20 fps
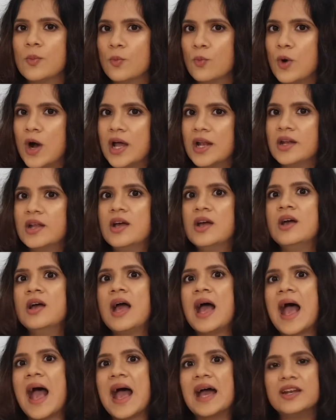one
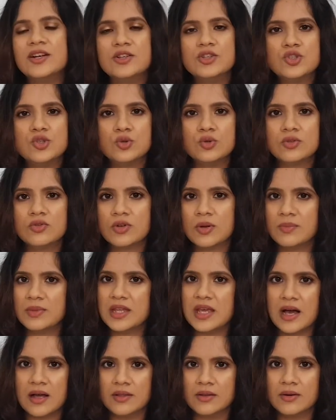and choose from
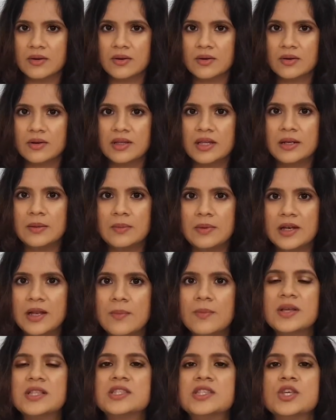the other. It
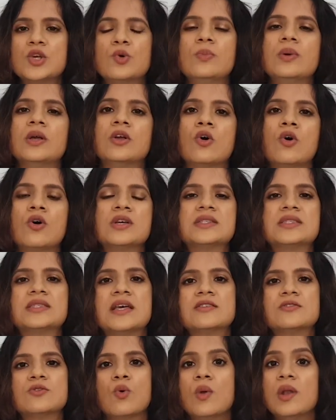limits you because
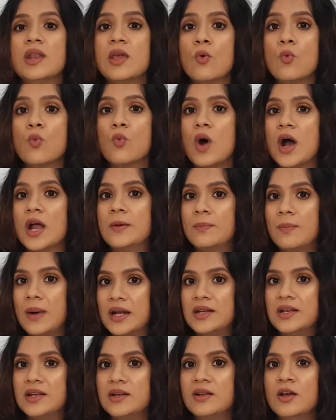there's only one
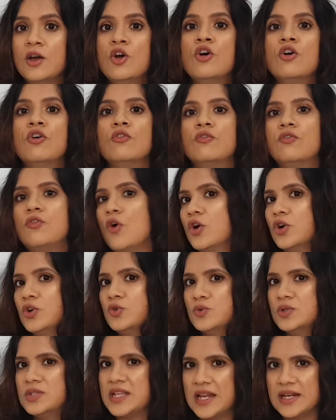button for
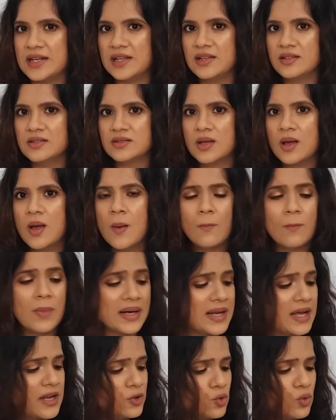two settings. But
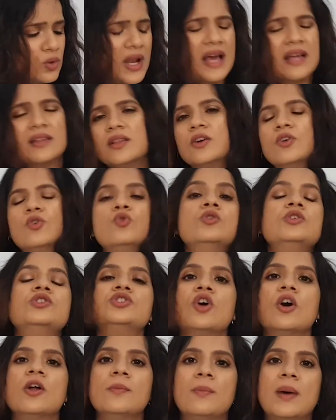I do like the cool
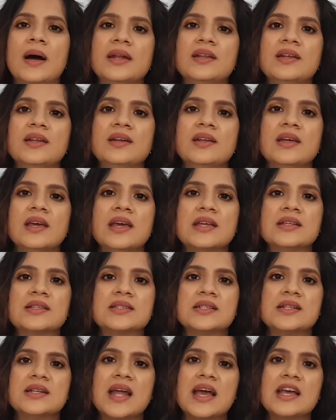shot button.
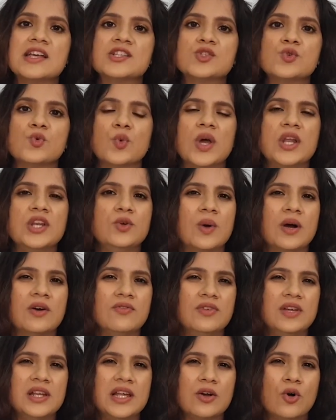It's nice when you are
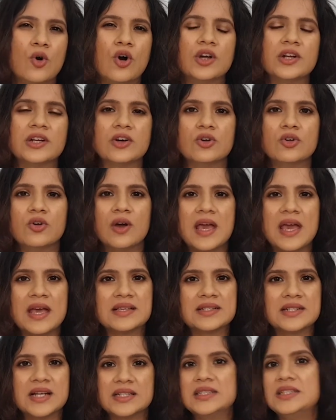feeling hot or your hair
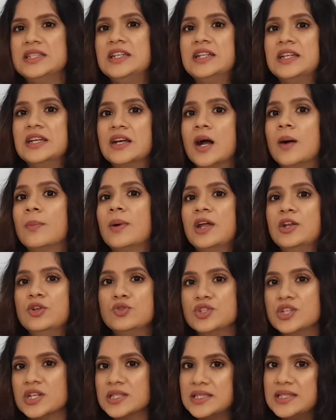starts heating up and you
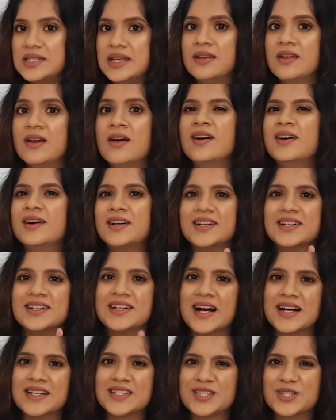just need a
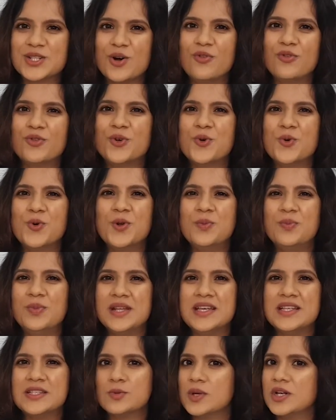gust of cool
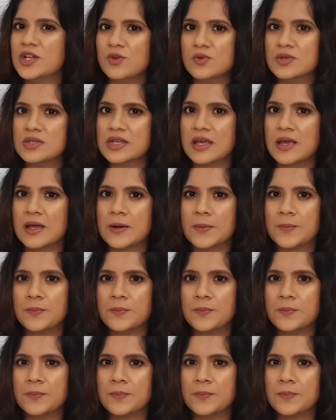breeze when using it.